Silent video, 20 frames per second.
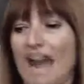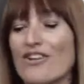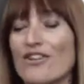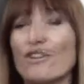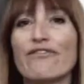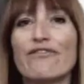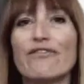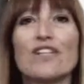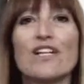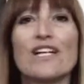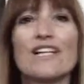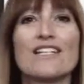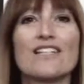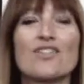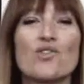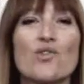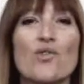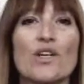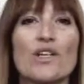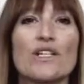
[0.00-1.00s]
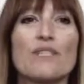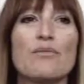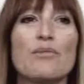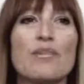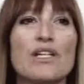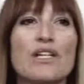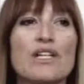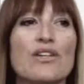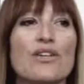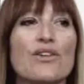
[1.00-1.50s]
don't feel like it's going to
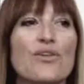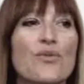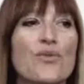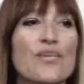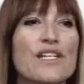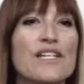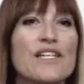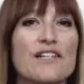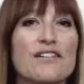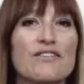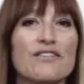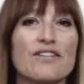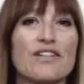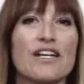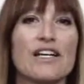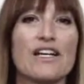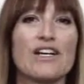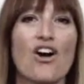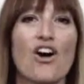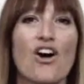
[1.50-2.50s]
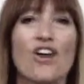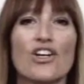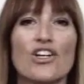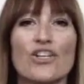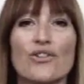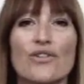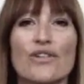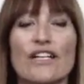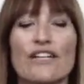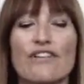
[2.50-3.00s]
be a week of like
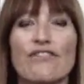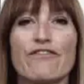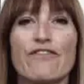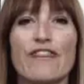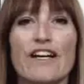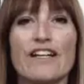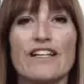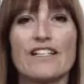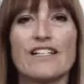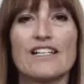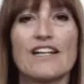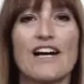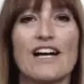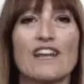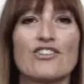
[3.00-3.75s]
arguing and fighting.